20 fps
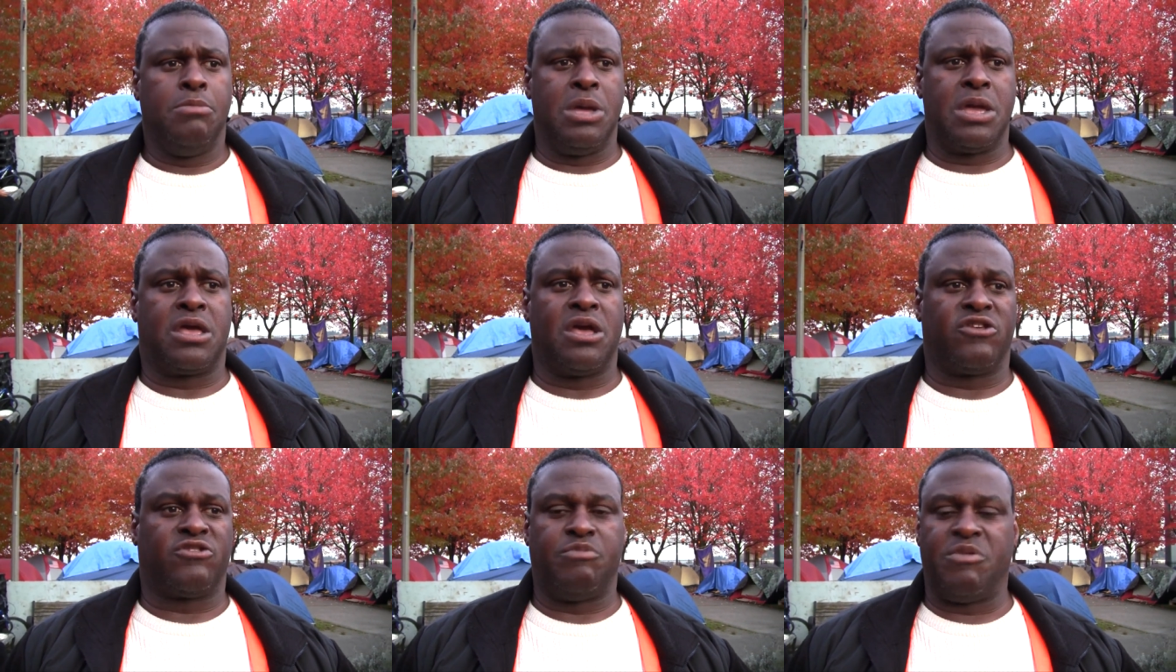
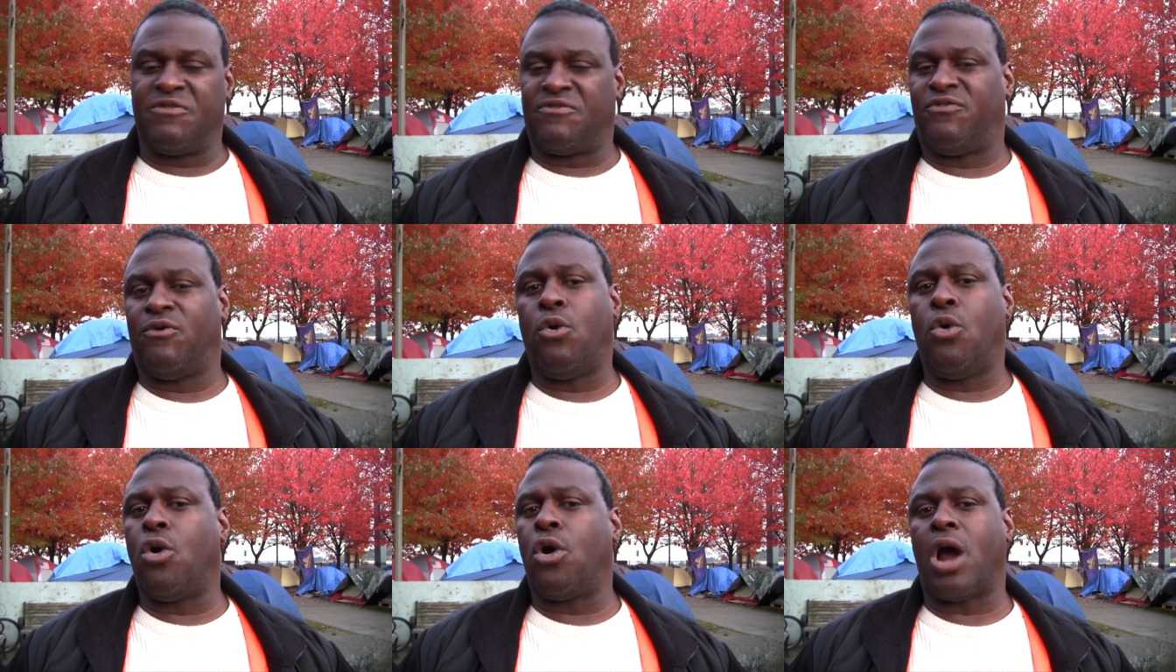because
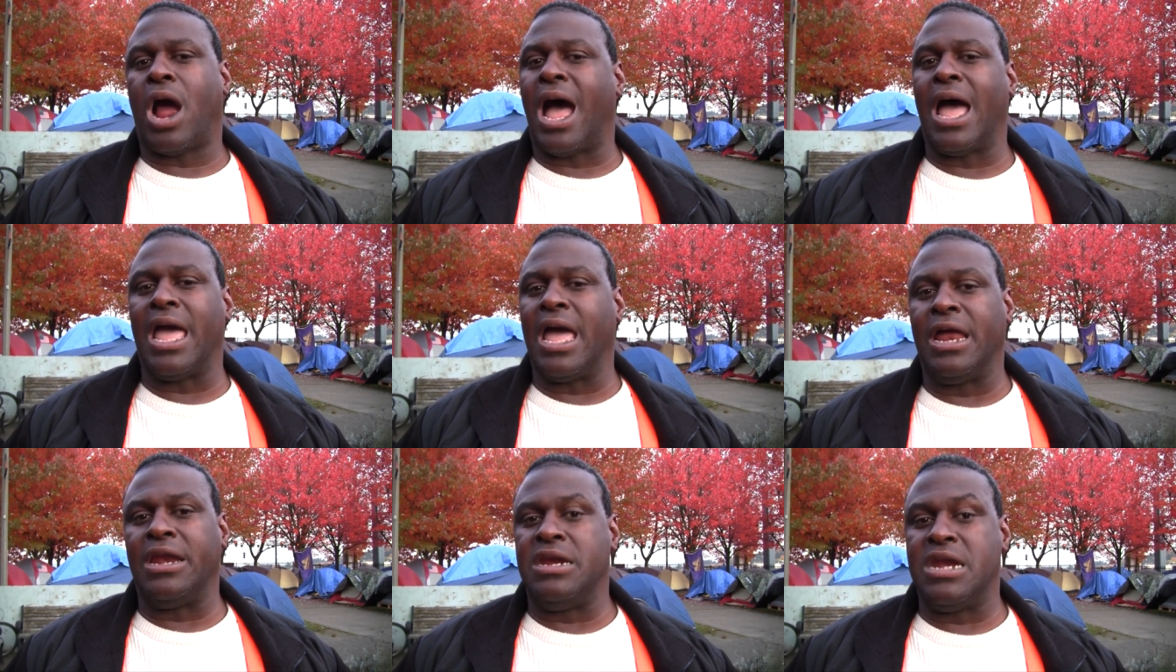before
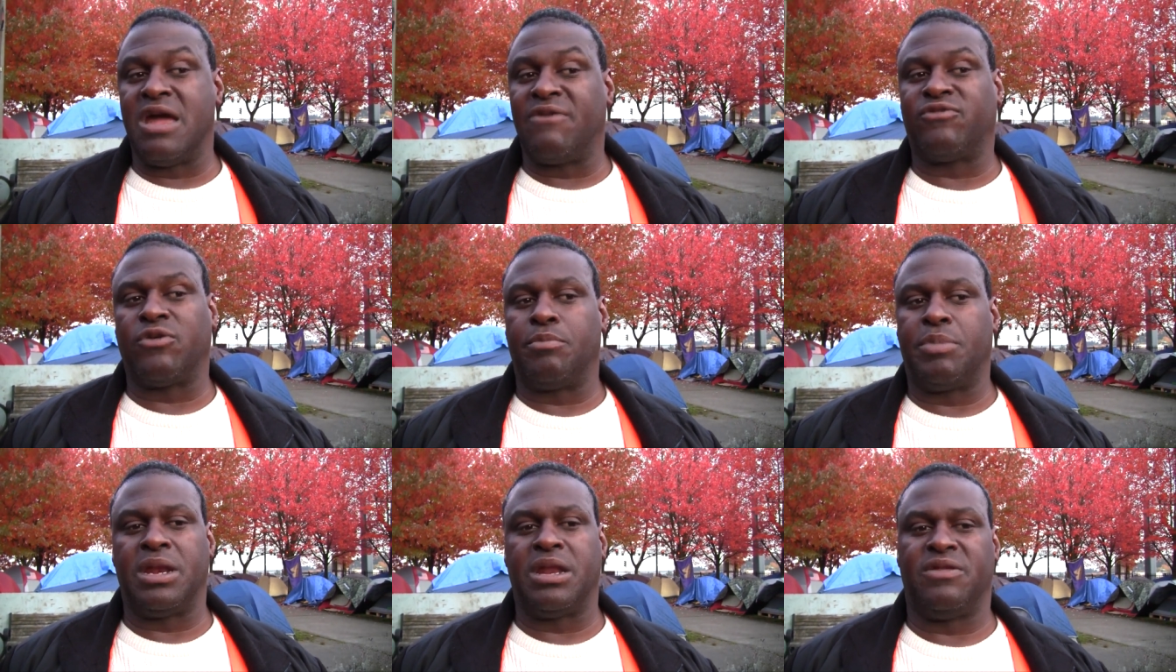I had
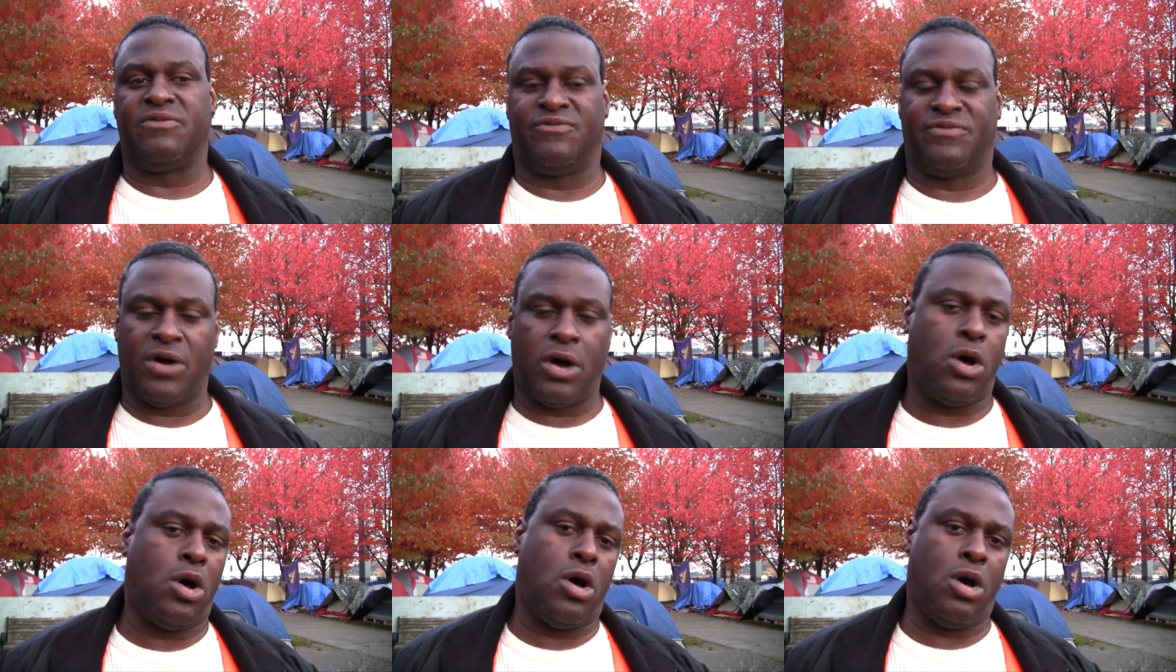never been
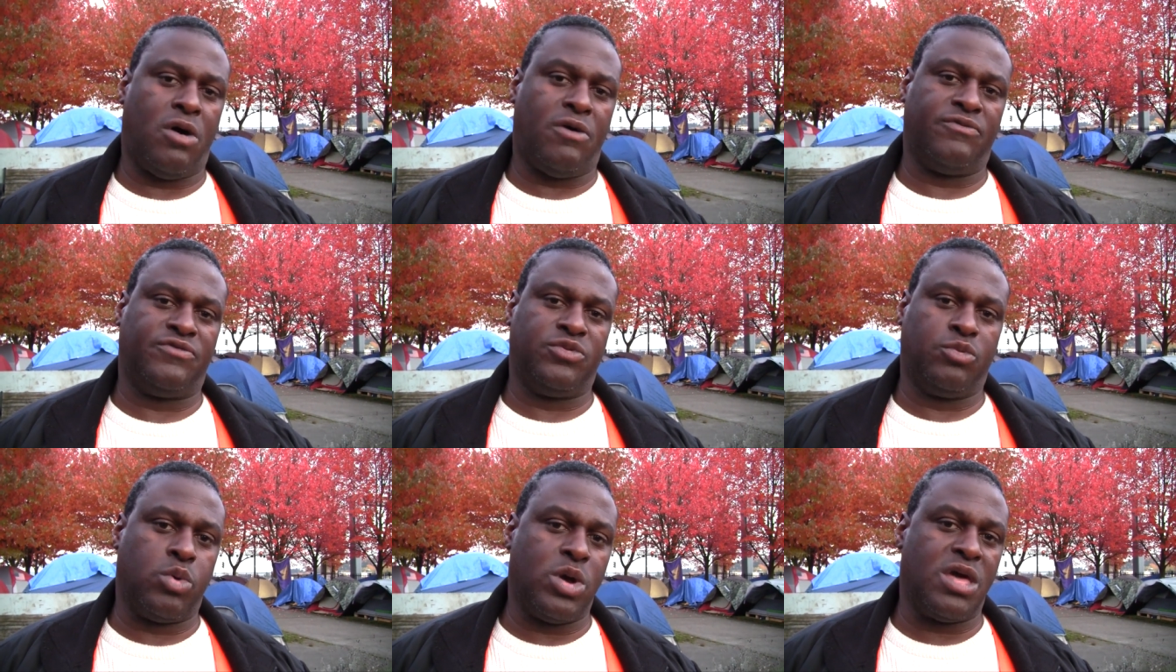
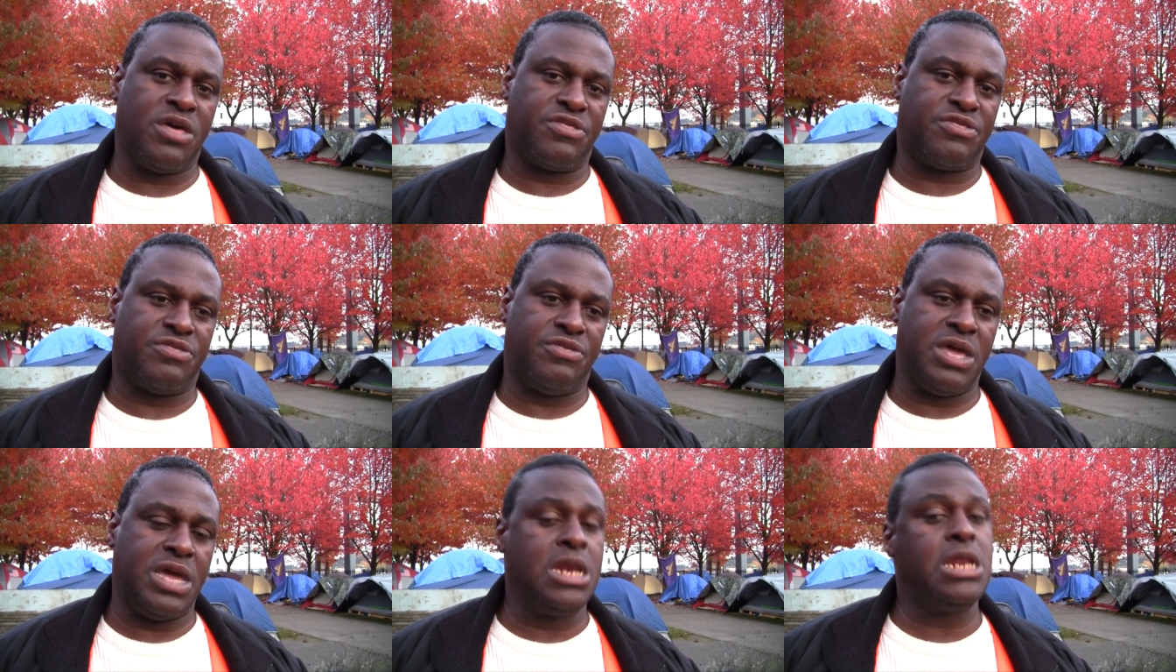involved with
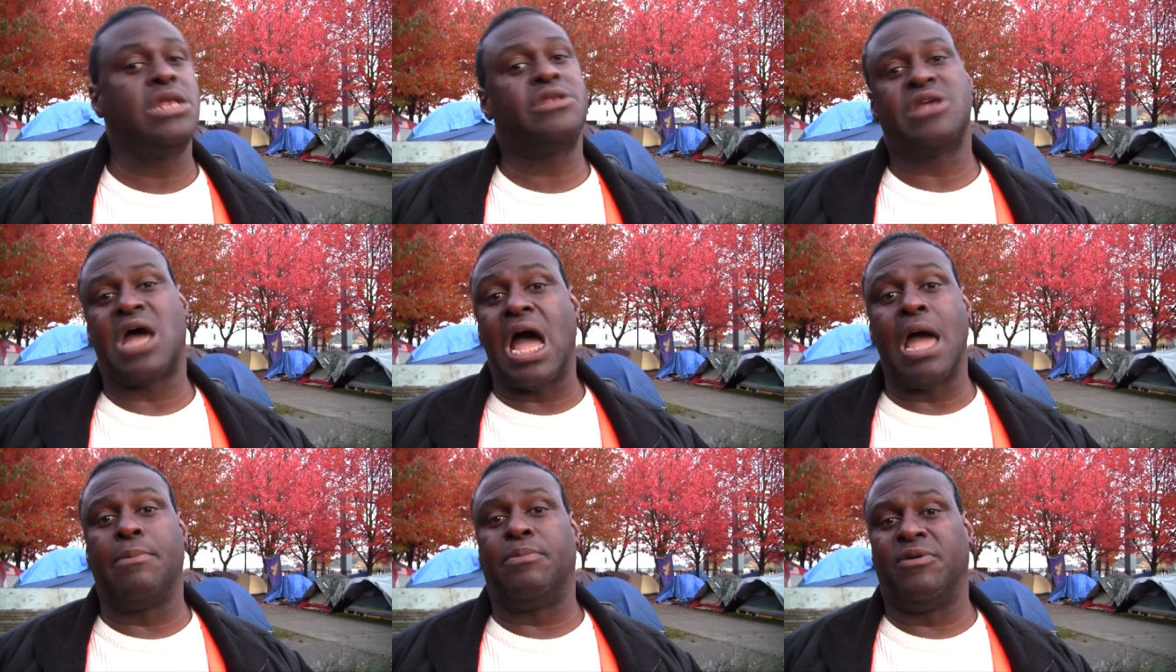any
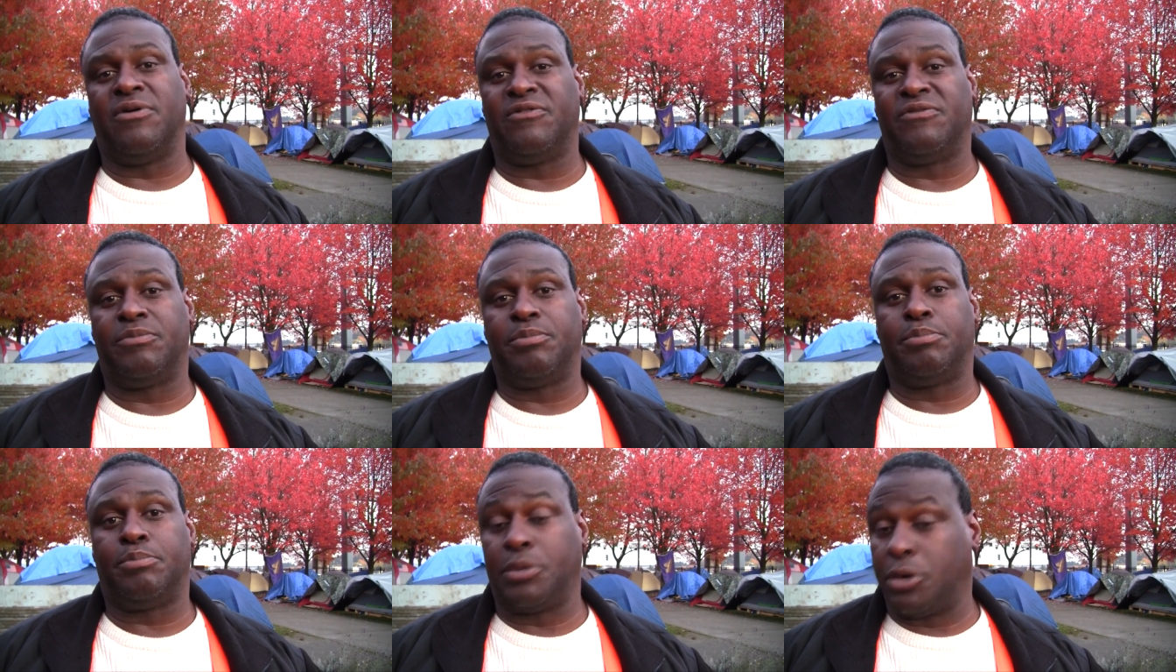type of